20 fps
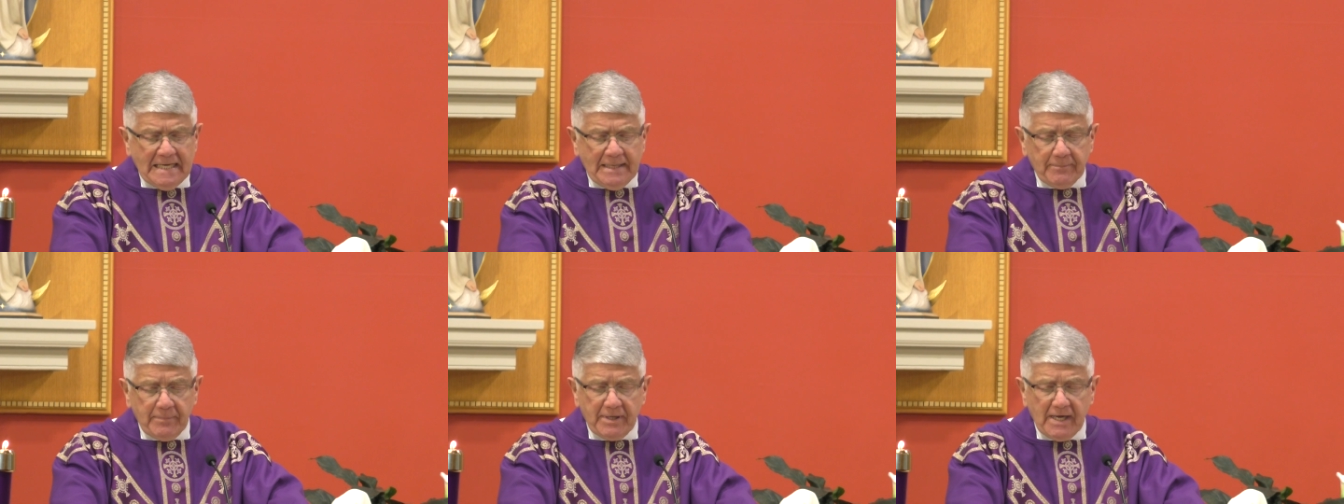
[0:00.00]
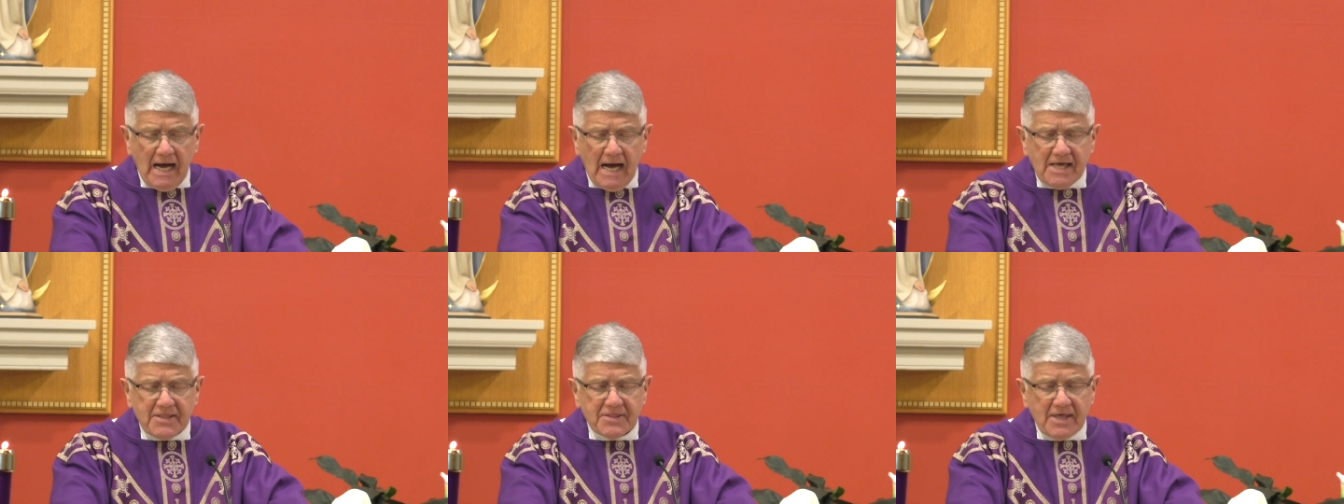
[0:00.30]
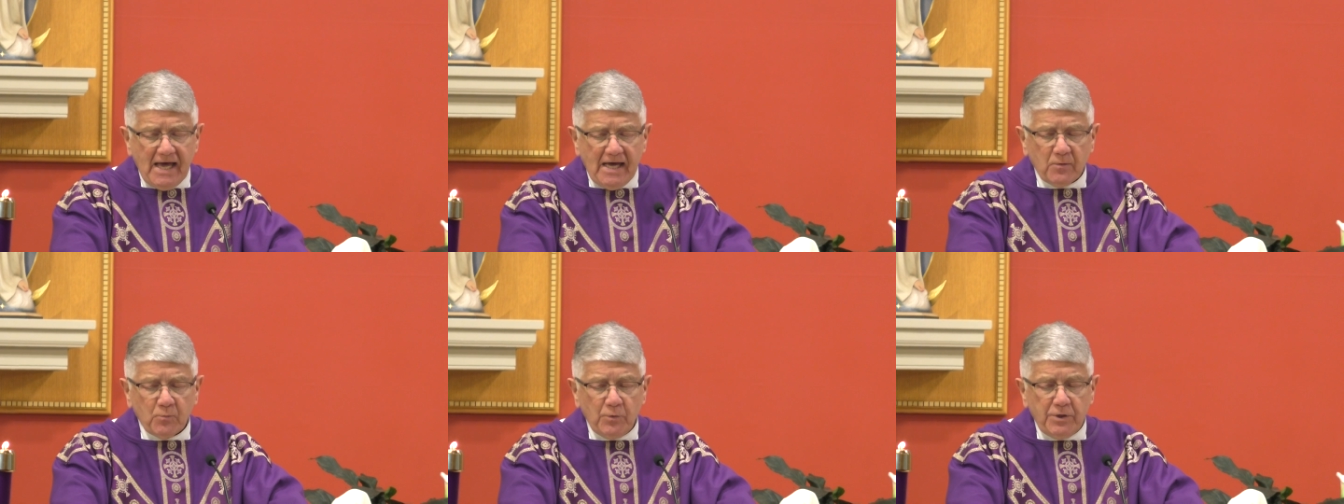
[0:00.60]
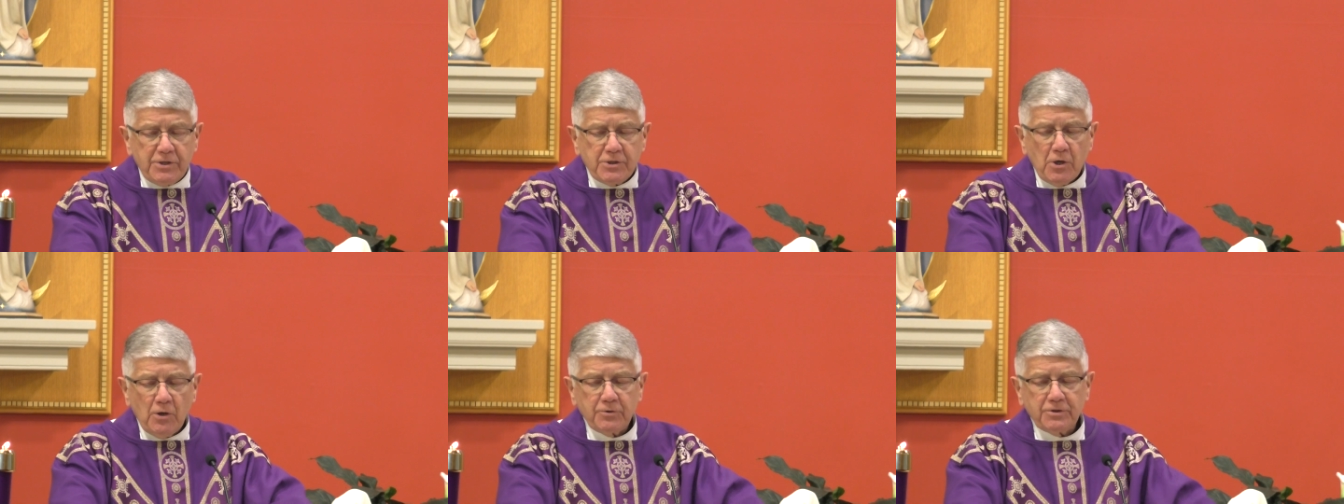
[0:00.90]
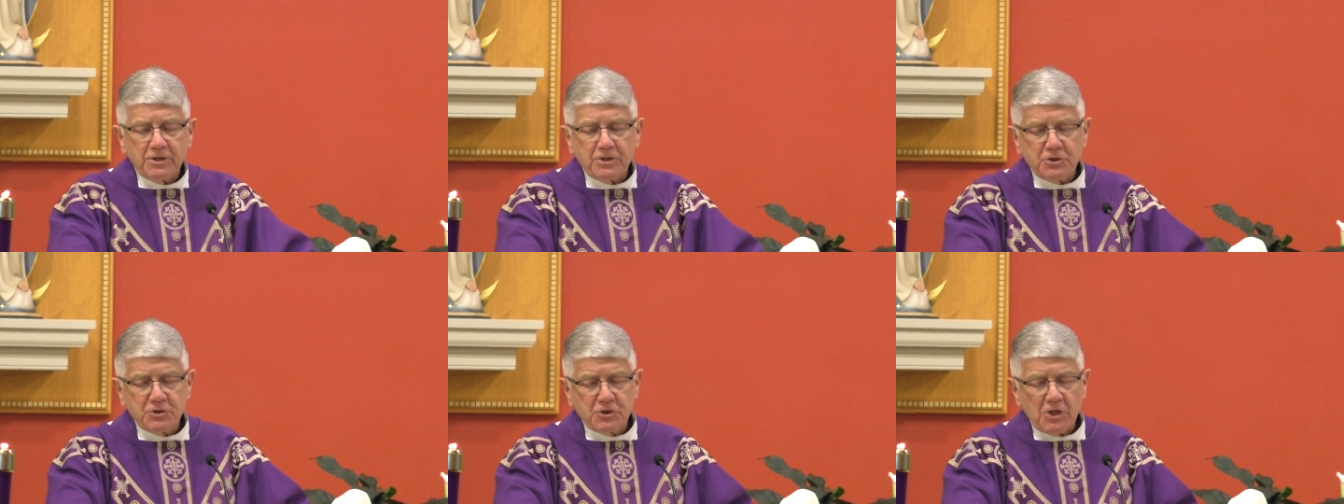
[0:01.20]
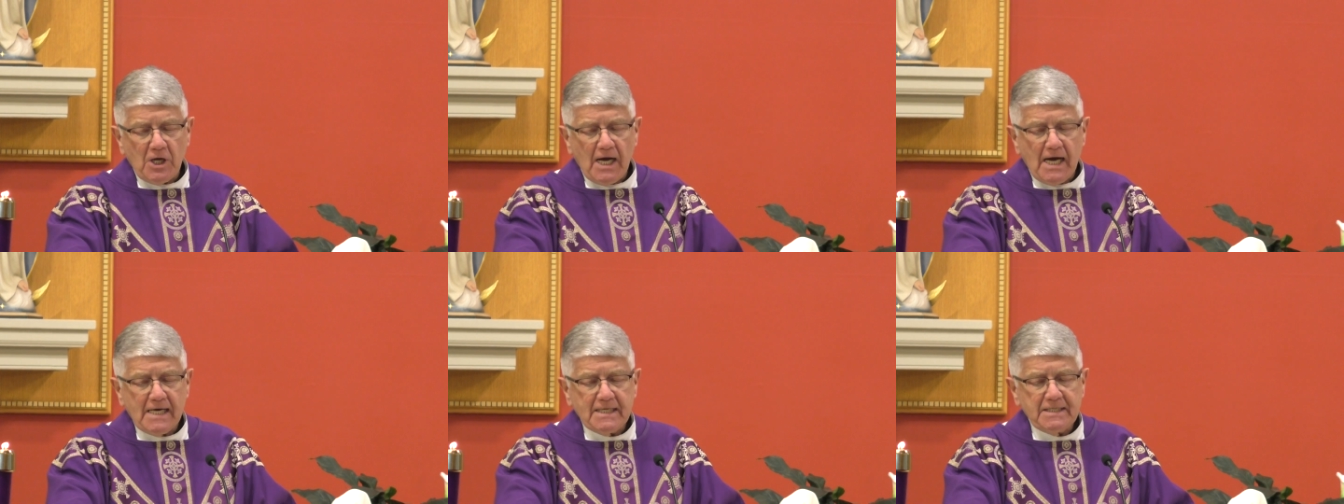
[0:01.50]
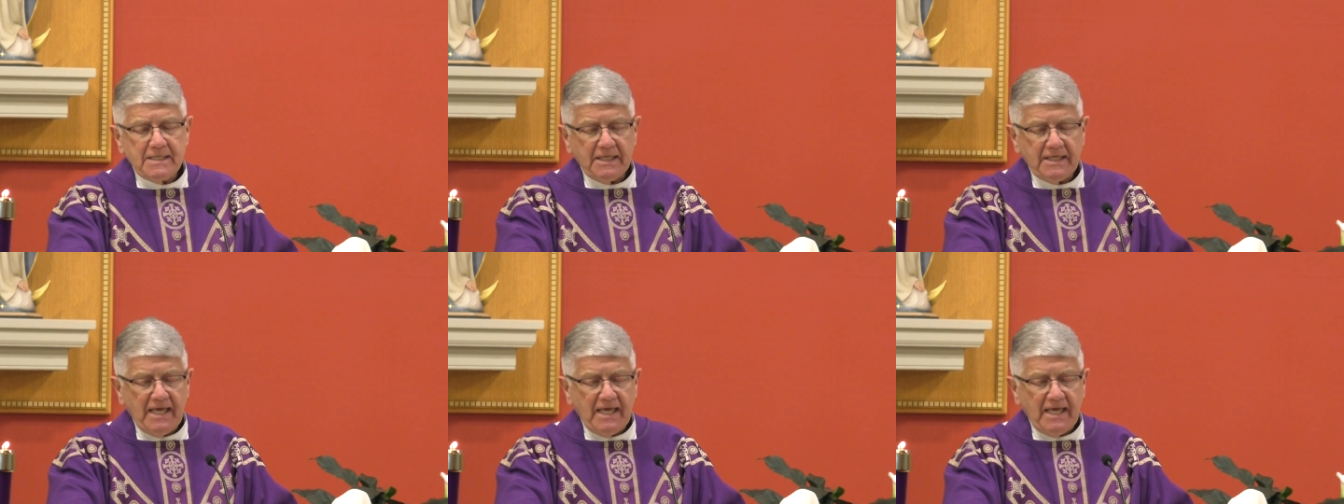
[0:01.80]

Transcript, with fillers: Beyond that, we know that John